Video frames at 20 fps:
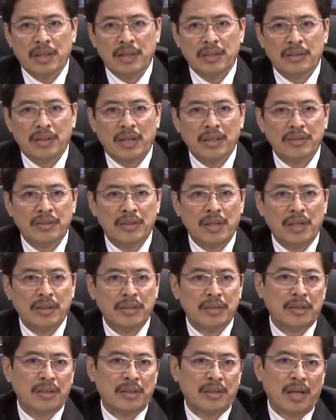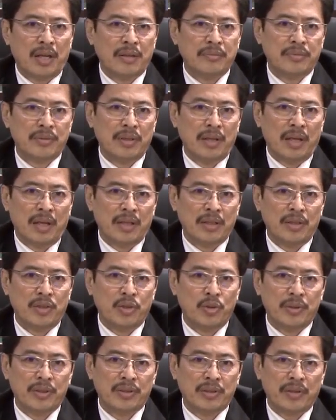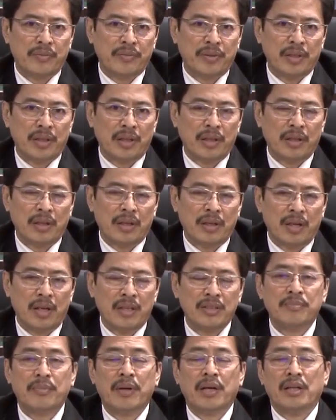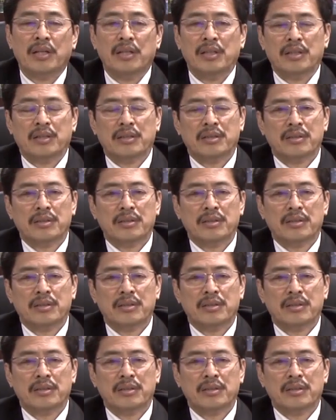and transnational crimes like human trafficking and smuggling.